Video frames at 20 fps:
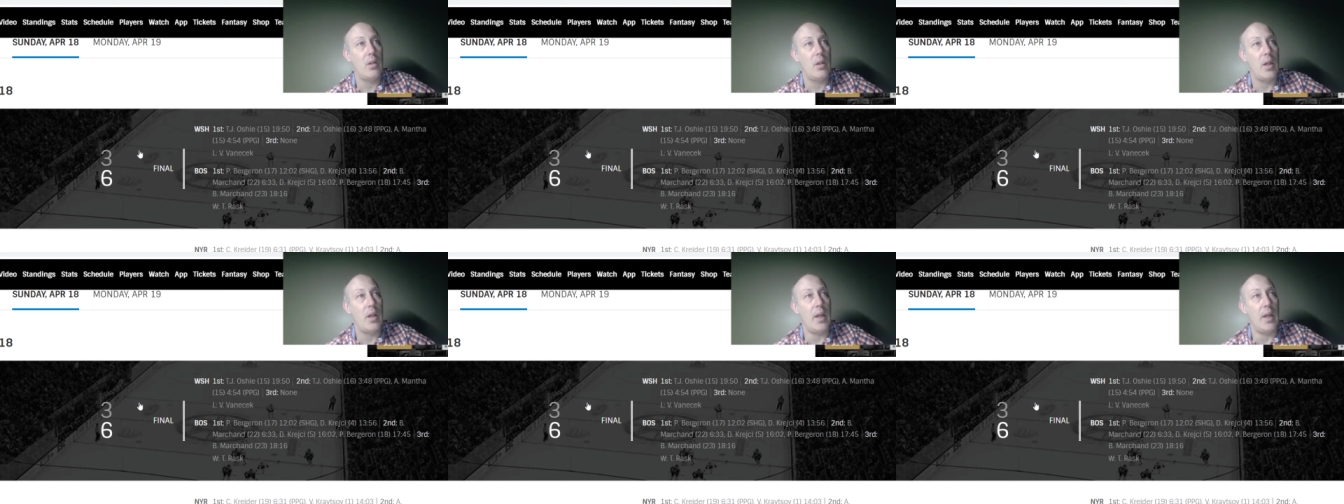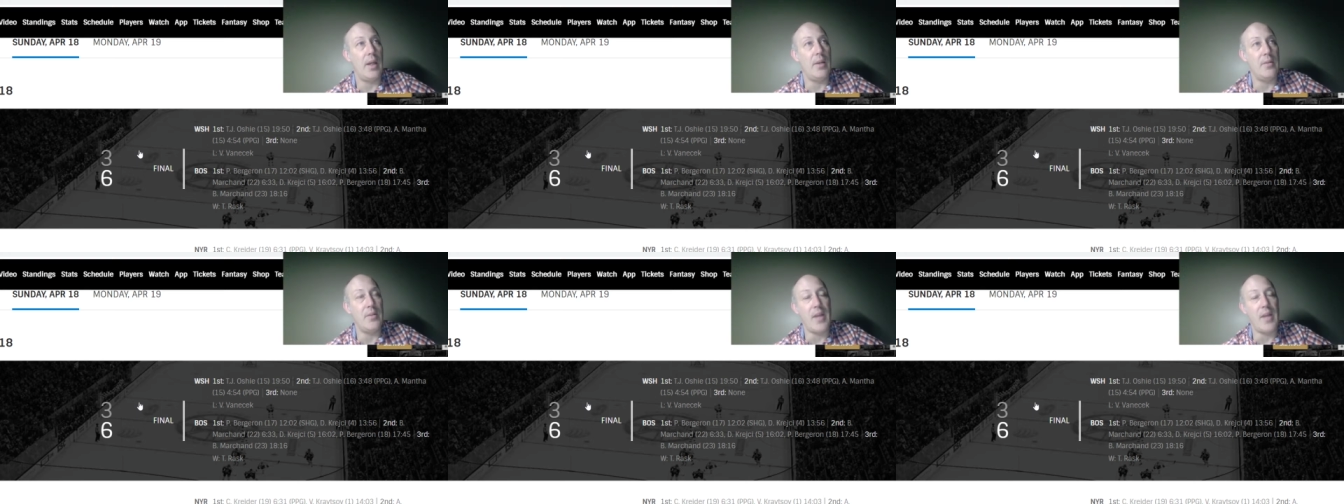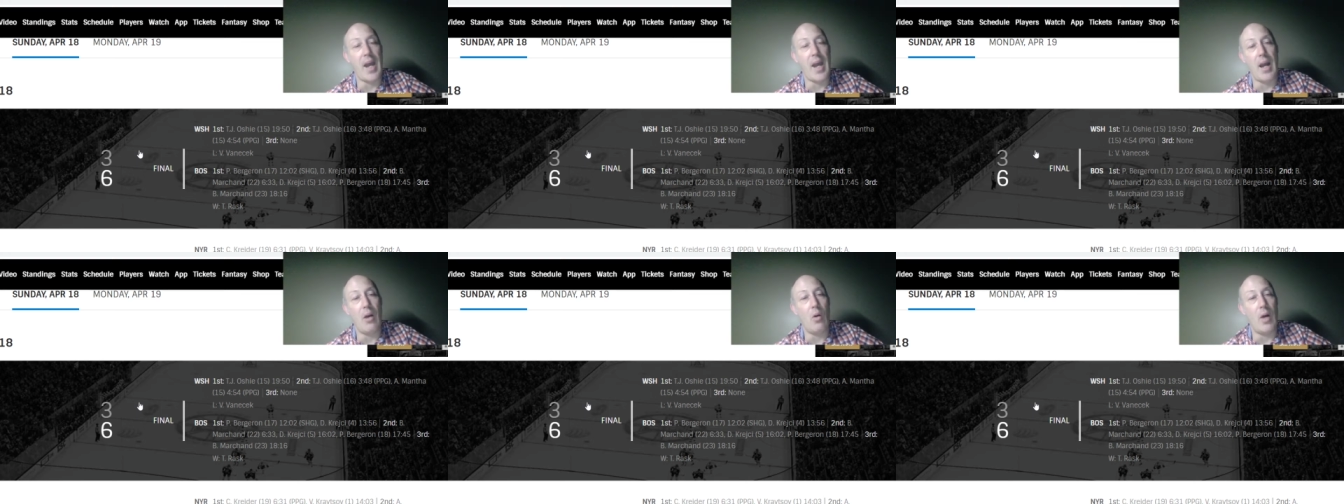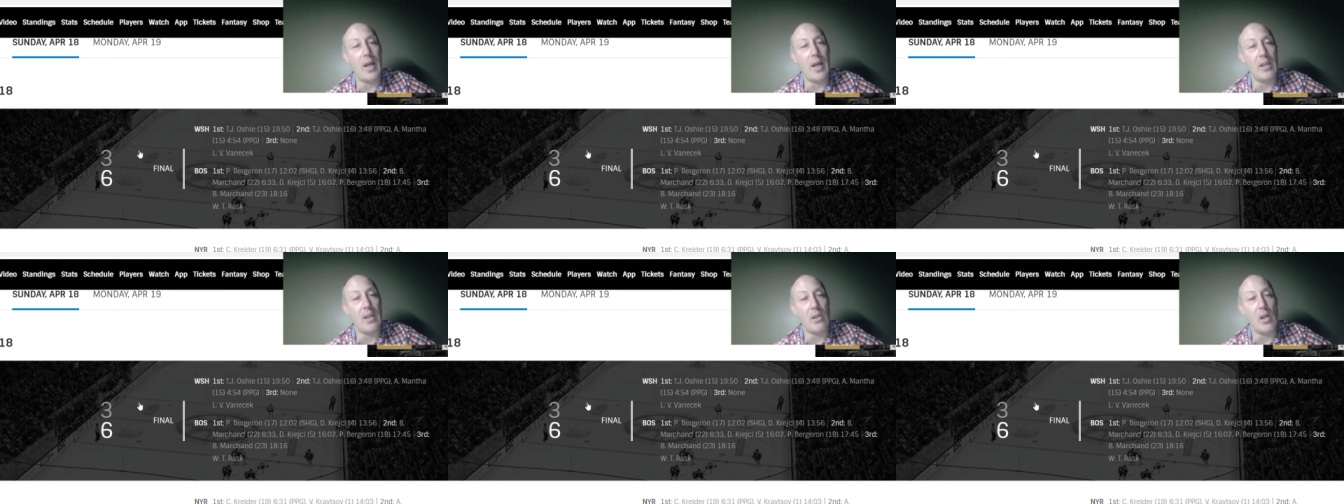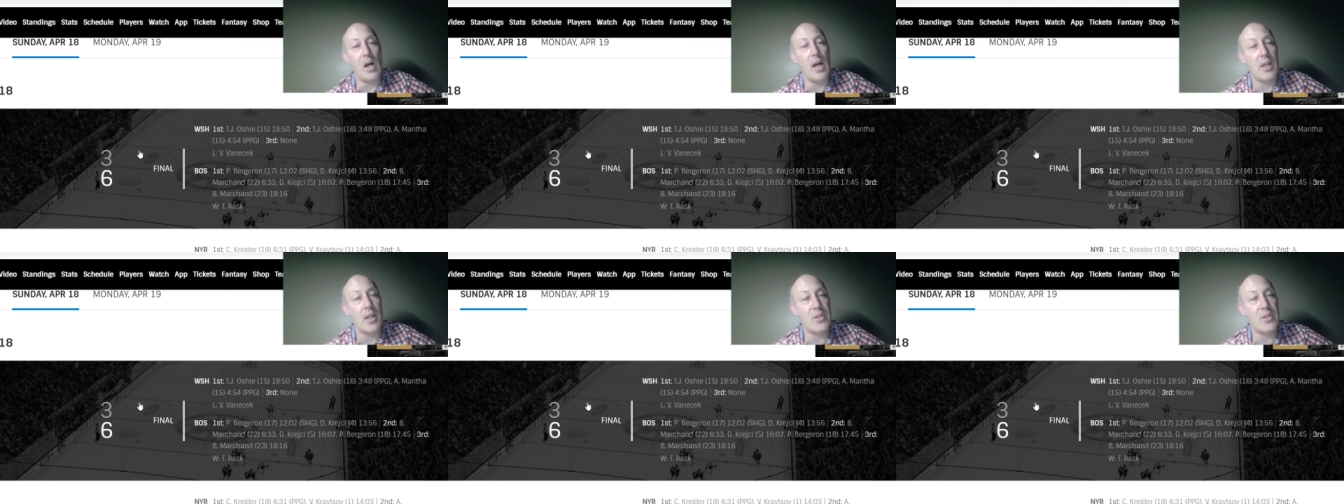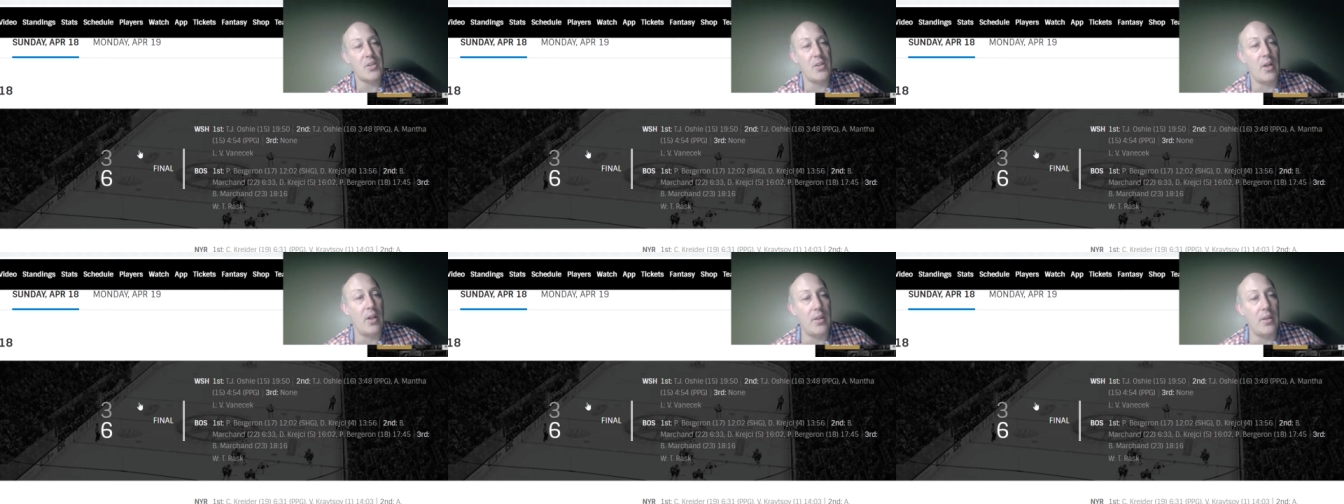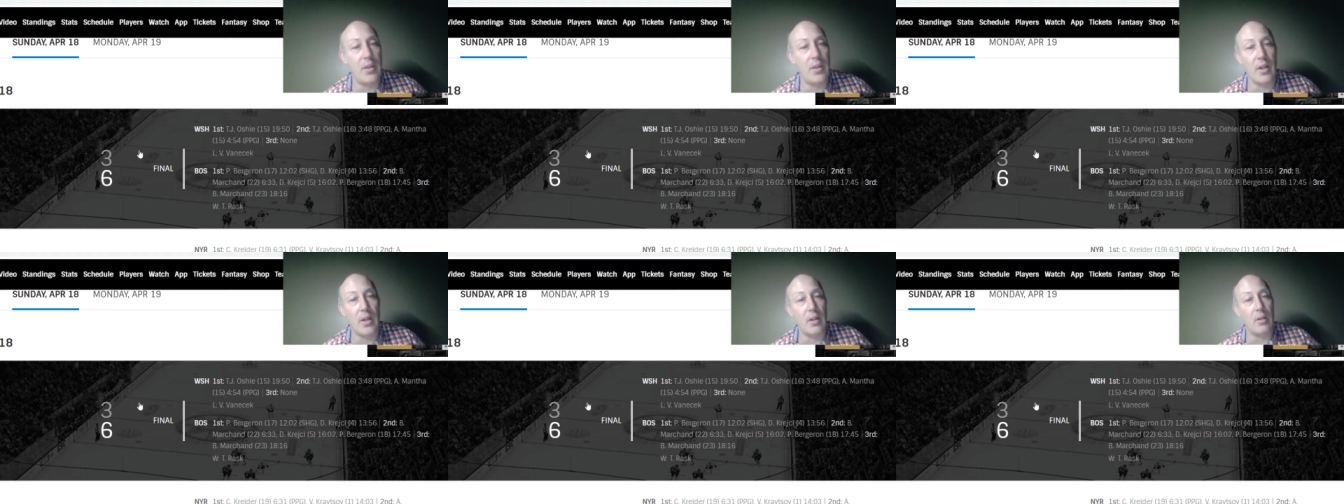And now I lost on
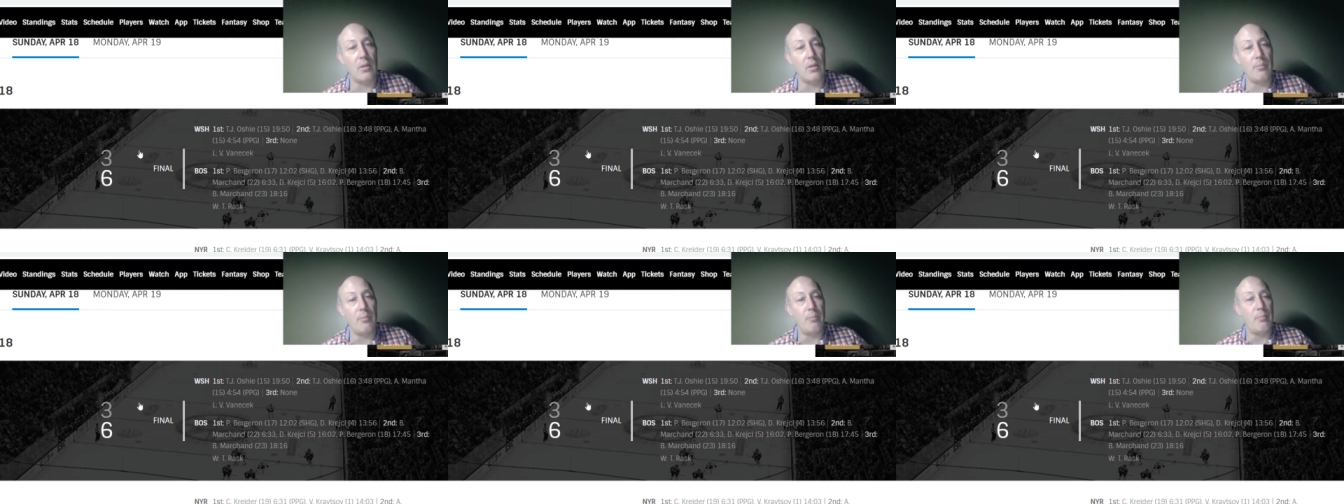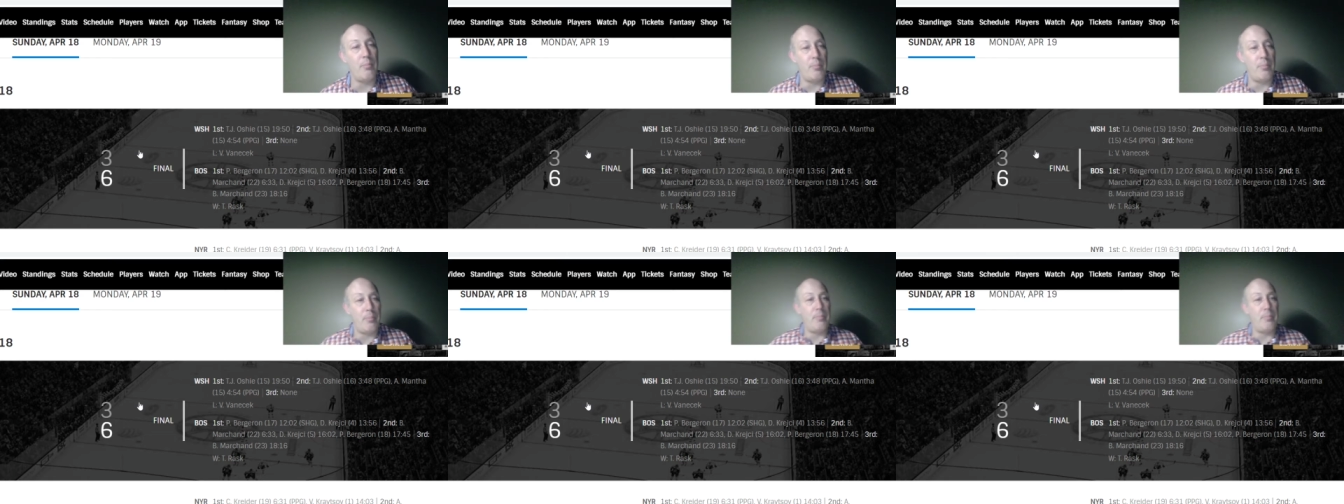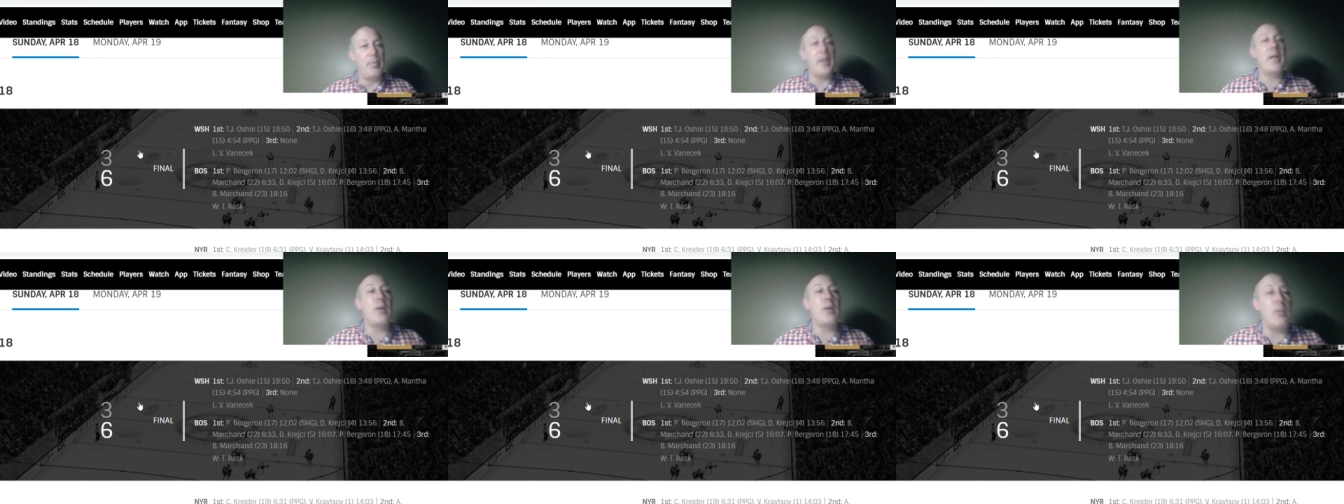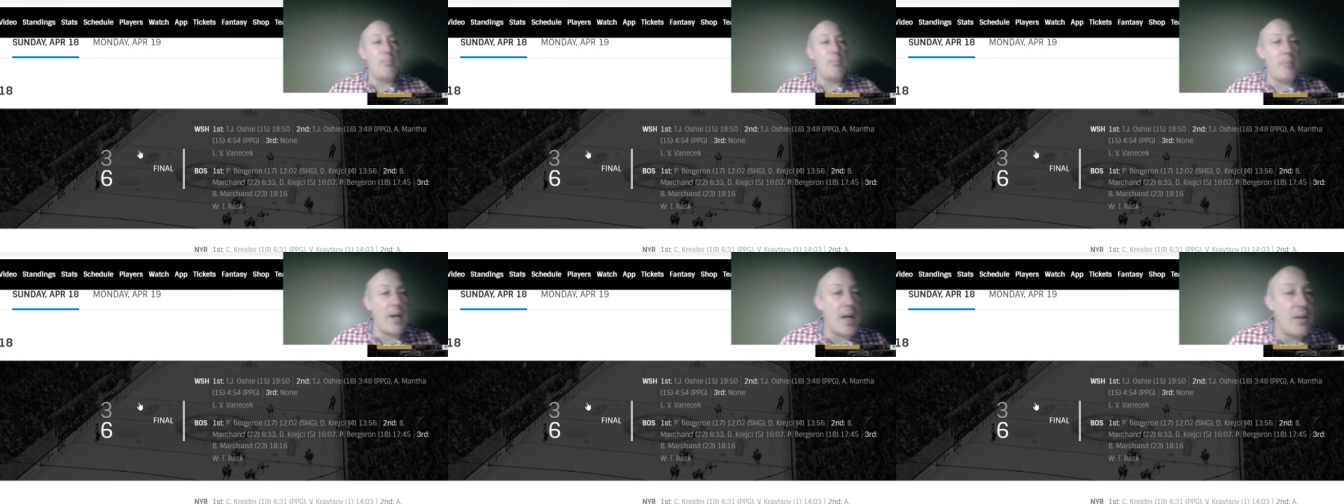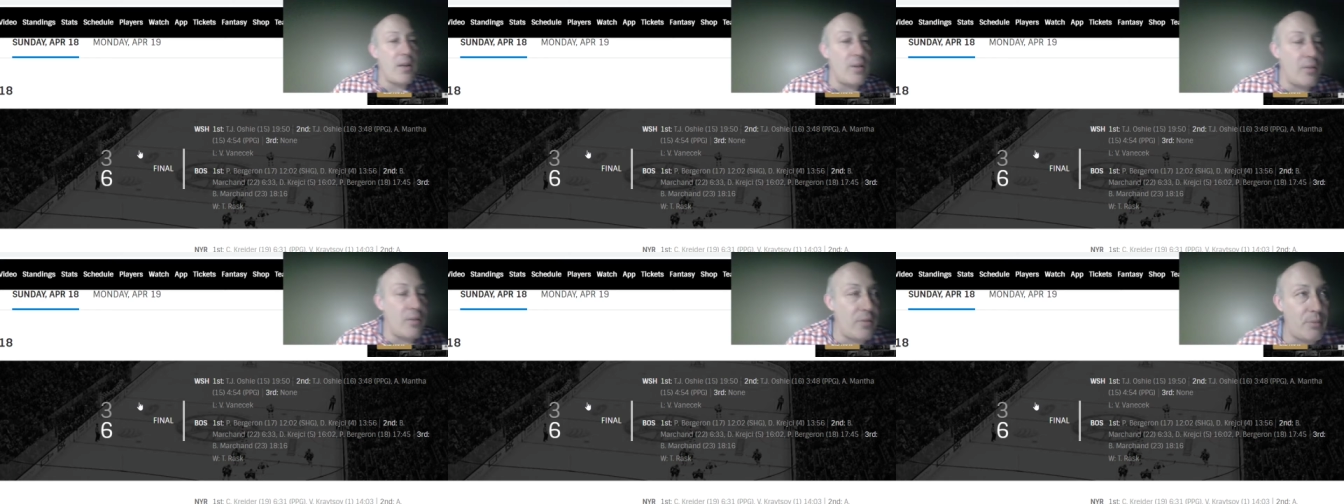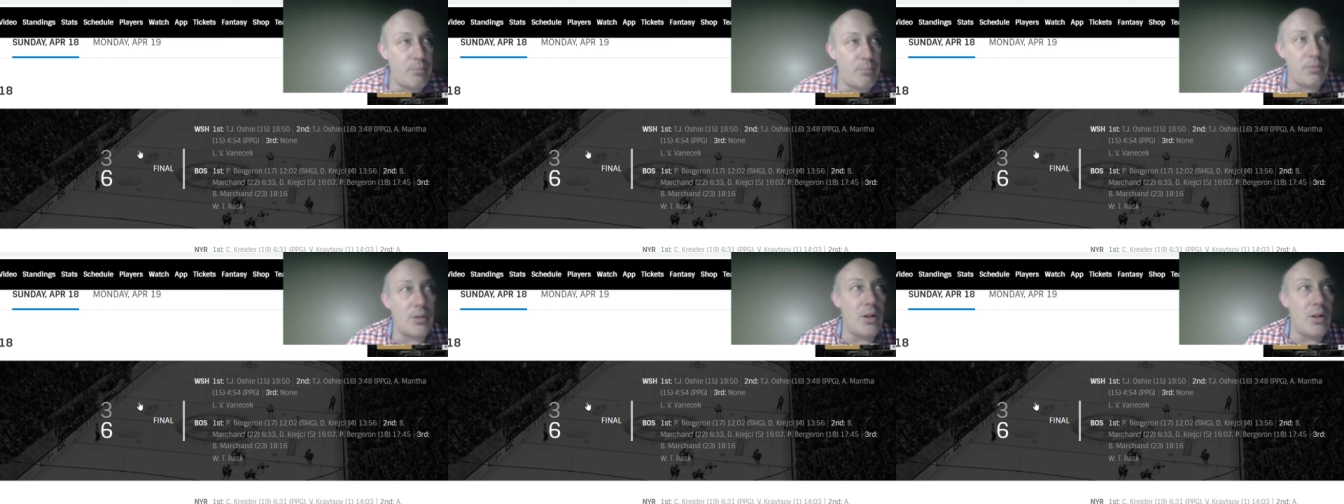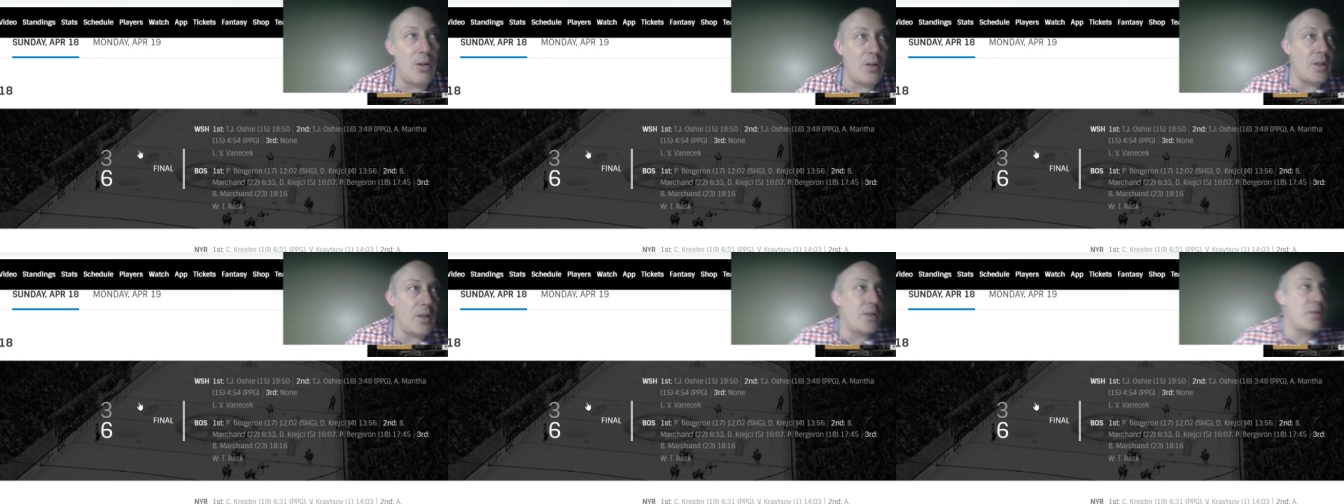the bigger bet of the
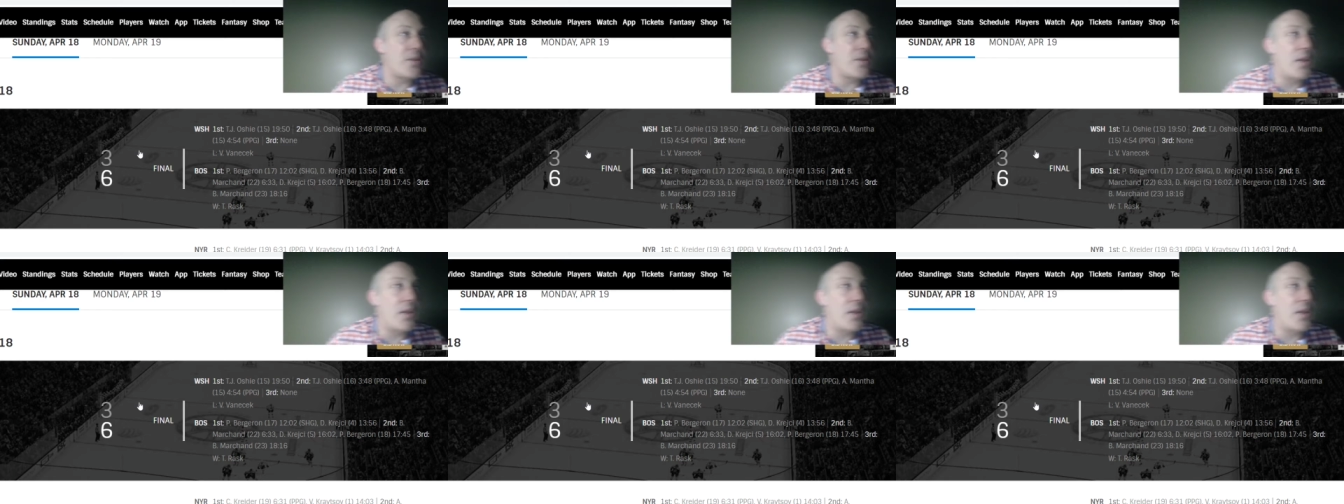Bruins,